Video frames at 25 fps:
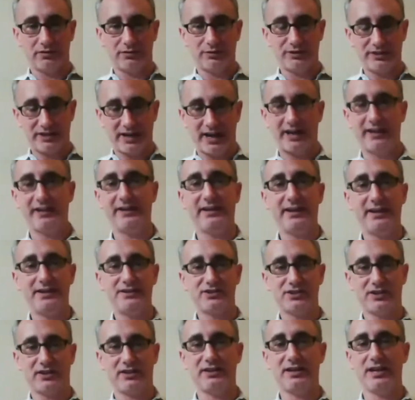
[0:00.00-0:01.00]

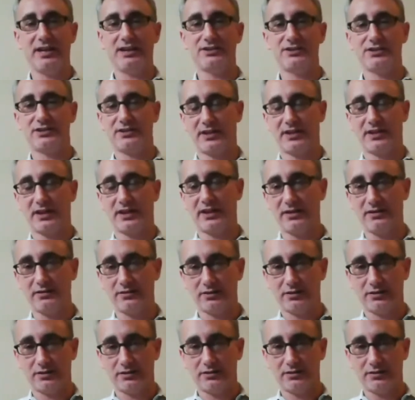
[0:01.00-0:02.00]
retaliates against a
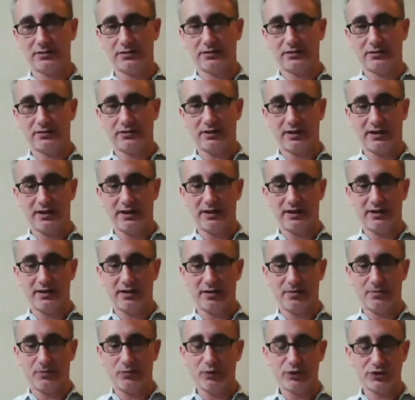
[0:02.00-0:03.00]

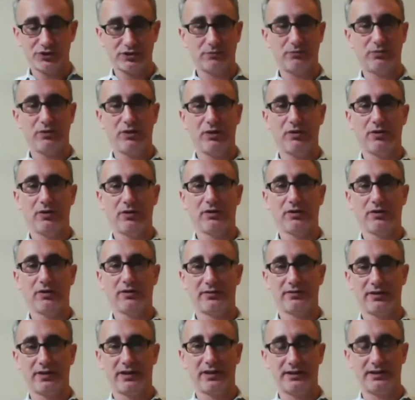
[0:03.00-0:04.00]
whistleblower,
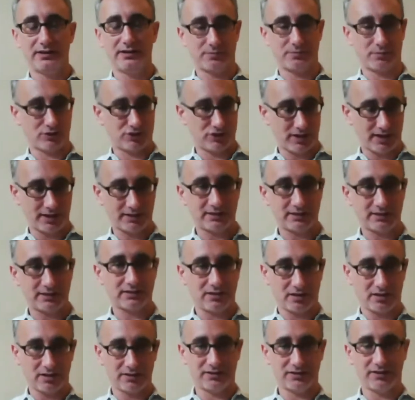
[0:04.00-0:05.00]
and it's protected
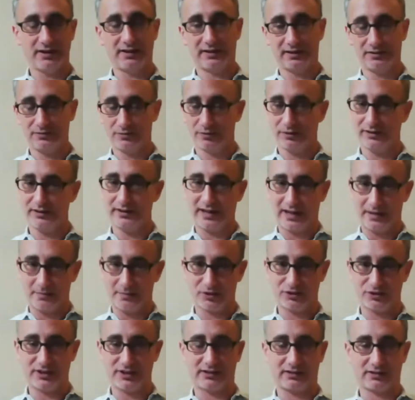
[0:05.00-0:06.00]
conduct, and really that
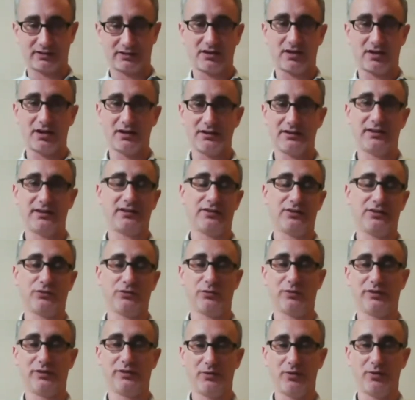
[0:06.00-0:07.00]
protected conduct is
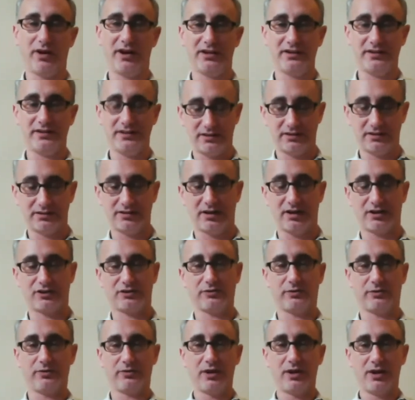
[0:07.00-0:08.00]
really why you need to talk
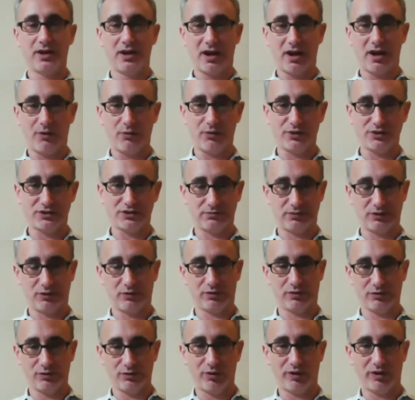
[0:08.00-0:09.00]
to a
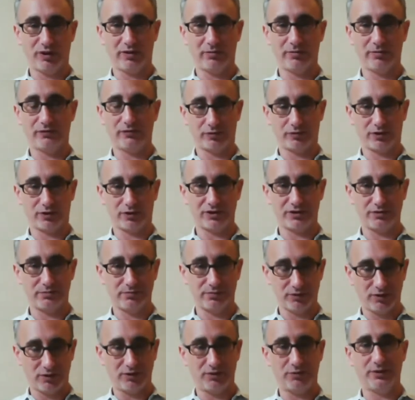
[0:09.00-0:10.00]
whistleblower lawyer before you
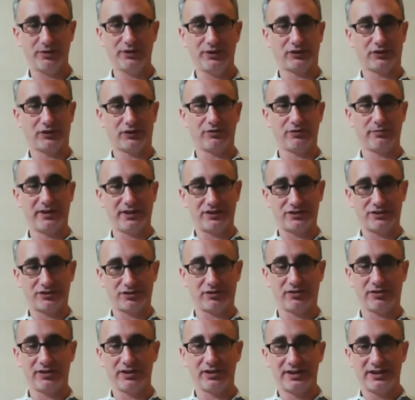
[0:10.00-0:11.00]
blow the whistle to make
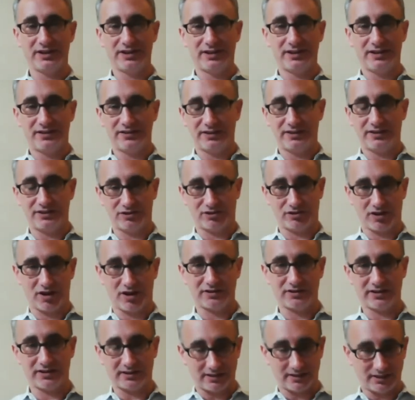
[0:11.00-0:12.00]
sure that your
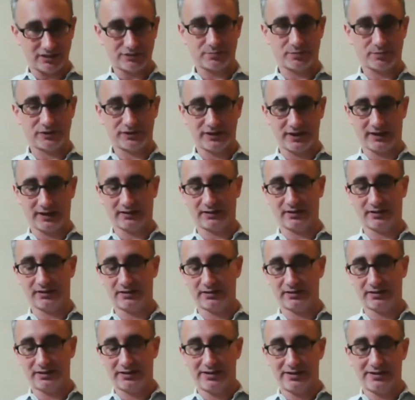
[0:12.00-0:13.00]
conduct is protected,
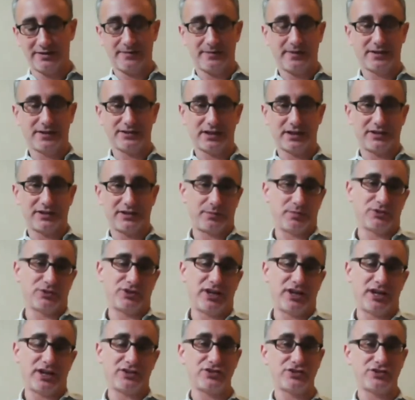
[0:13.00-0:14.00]
is that the
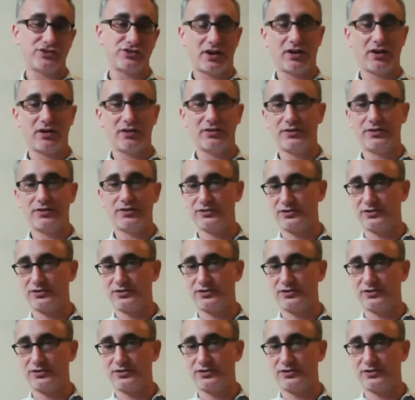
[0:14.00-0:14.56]
protections are,